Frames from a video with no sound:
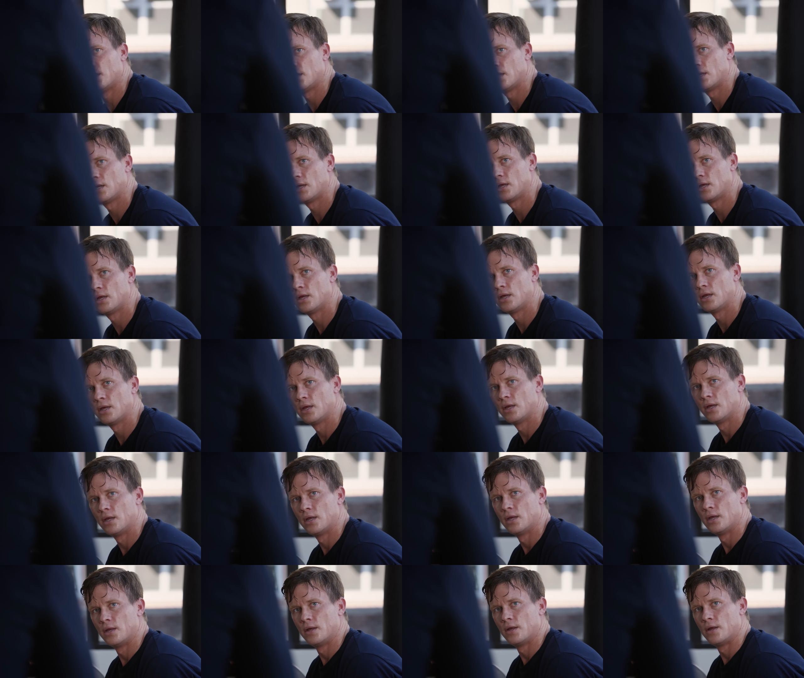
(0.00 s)

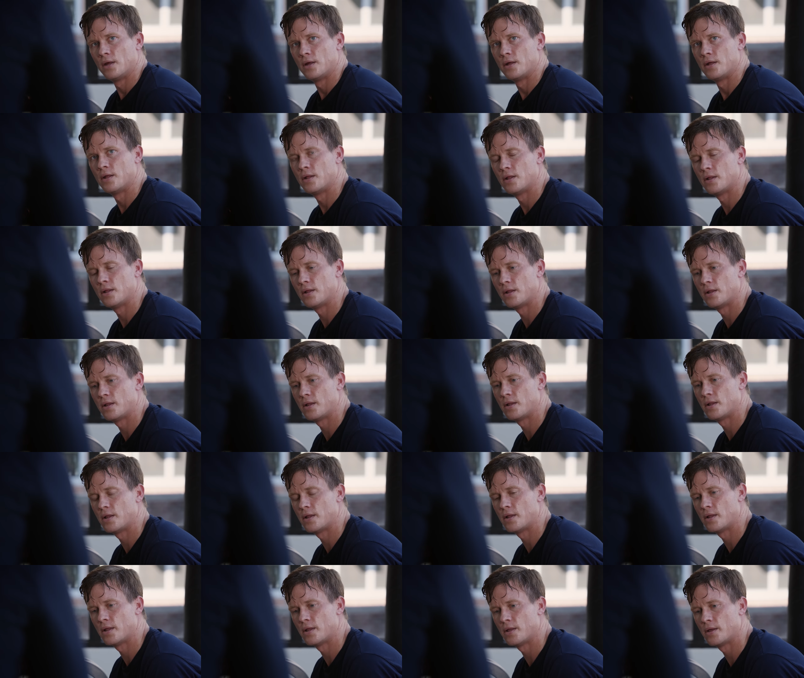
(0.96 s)

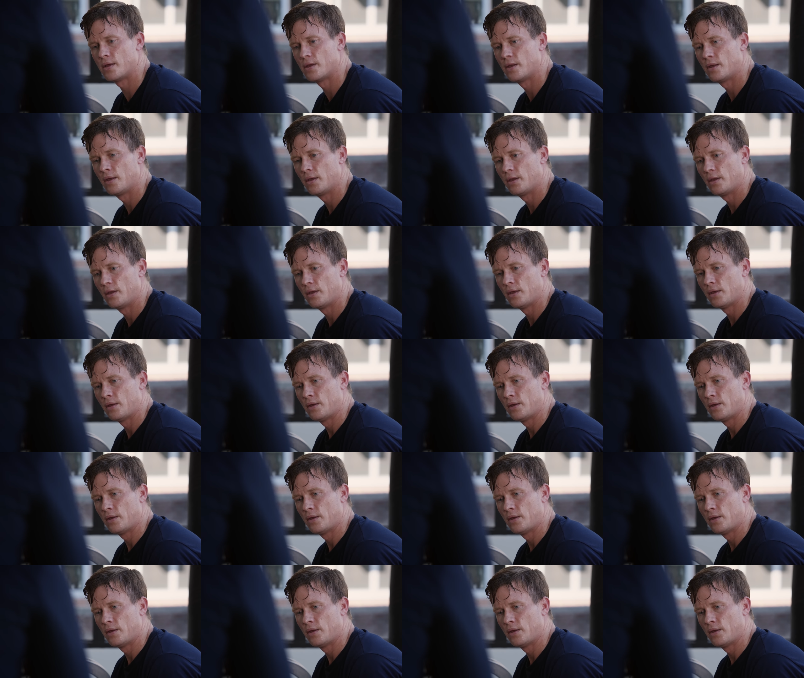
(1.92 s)
(no one is talking)